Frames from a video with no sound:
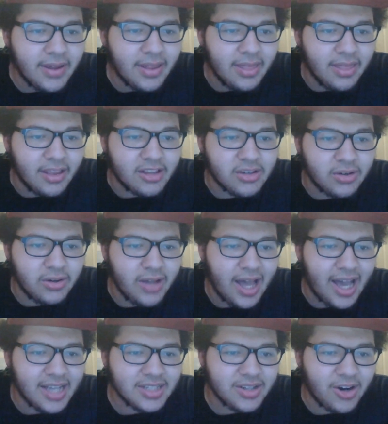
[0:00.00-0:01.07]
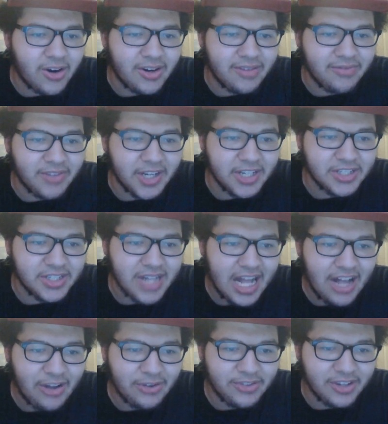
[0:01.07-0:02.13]
This whole Asgard invasion,
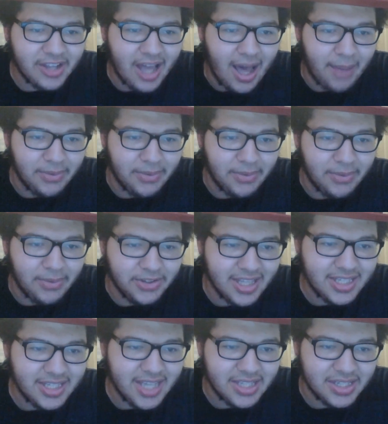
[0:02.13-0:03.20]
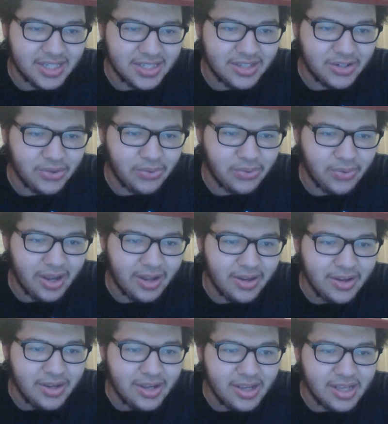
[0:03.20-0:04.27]
owls and goblins nonsense is still
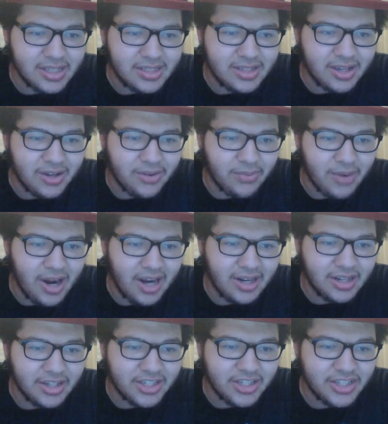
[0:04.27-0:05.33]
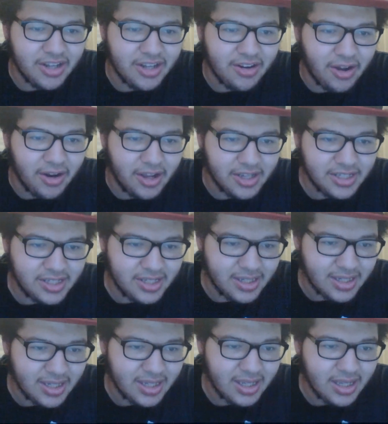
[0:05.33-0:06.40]
is still raining shit on us.
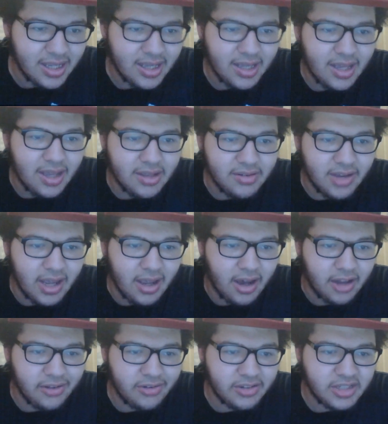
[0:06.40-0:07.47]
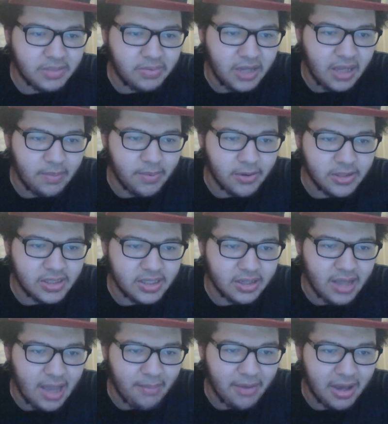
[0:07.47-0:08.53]
Dead hundreds of people still
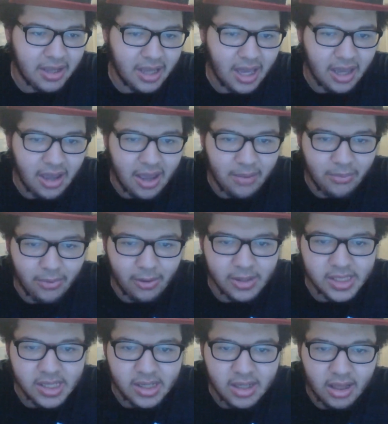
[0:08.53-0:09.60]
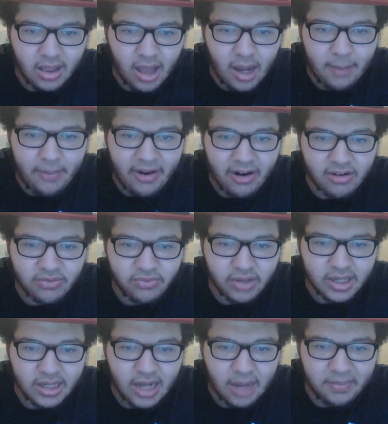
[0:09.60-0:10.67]
MIA and worth. A lot of parents
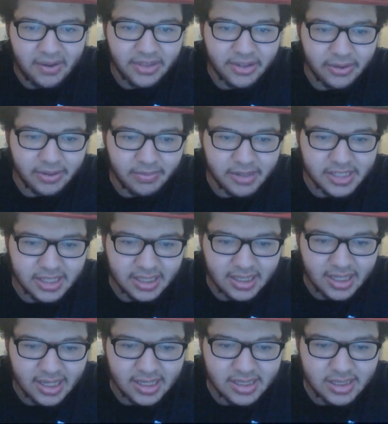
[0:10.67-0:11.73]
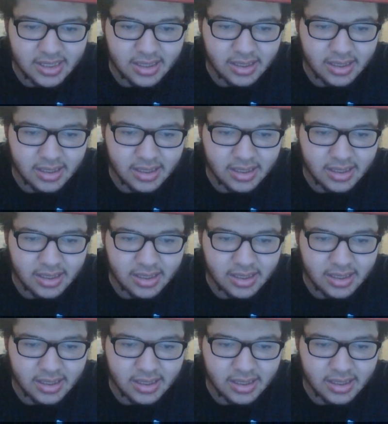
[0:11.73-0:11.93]
freaking out about their missing kids.